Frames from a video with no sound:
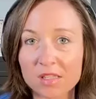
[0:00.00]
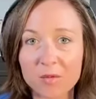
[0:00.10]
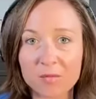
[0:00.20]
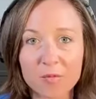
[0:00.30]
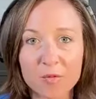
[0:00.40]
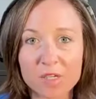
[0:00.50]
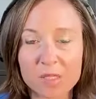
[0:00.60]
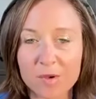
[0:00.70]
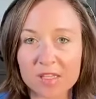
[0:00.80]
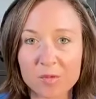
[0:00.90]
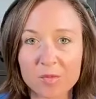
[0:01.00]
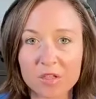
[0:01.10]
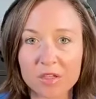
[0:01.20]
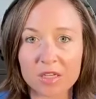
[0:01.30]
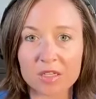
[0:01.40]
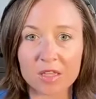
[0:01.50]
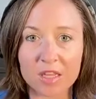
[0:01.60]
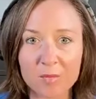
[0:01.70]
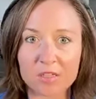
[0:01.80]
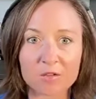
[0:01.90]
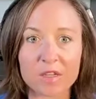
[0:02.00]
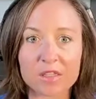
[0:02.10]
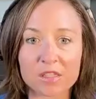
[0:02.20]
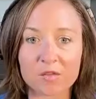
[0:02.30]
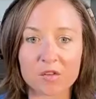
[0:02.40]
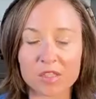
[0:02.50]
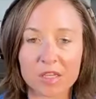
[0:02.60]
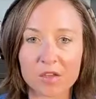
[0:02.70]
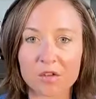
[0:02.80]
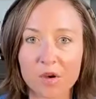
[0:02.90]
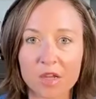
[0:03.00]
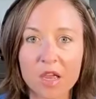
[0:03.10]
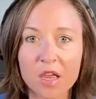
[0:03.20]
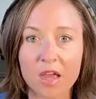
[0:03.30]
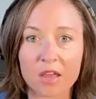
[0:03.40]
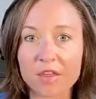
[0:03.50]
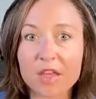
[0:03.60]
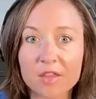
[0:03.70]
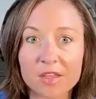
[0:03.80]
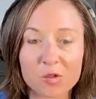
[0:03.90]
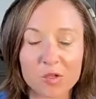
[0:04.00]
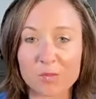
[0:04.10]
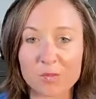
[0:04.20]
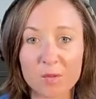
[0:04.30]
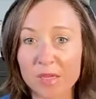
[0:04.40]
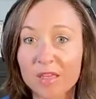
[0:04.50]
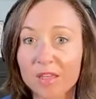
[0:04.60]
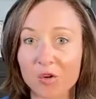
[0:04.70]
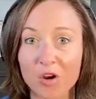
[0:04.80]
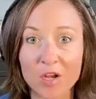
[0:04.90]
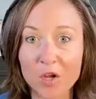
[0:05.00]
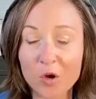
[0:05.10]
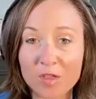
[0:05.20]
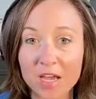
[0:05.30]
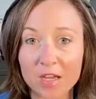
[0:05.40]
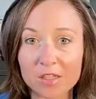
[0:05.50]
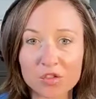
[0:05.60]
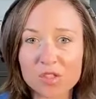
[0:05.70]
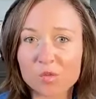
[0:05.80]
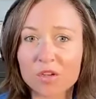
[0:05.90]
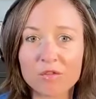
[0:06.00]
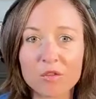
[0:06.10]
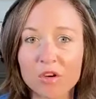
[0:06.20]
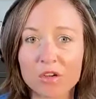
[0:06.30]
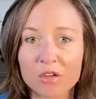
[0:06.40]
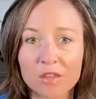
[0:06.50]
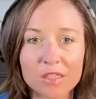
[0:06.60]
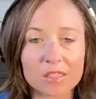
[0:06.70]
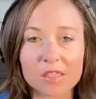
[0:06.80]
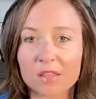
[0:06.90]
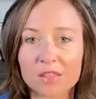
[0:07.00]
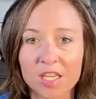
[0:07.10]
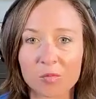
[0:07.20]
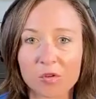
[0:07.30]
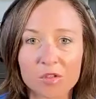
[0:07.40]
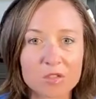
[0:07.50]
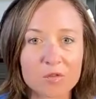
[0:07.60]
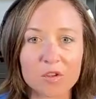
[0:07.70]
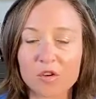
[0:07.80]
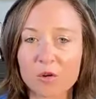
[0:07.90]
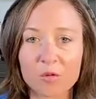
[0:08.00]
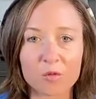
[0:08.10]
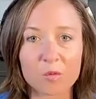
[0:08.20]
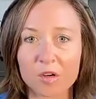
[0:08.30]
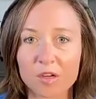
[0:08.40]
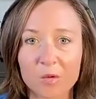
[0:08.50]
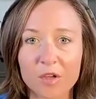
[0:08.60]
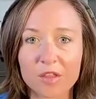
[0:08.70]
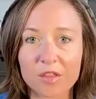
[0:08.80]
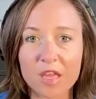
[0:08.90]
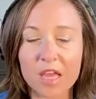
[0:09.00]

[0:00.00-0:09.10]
them from the responsibility to like be defensive or say, I think this, or it's my opinion, or I know that. It's just, what have you heard? Let's set the table. Let's figure out what we're working with.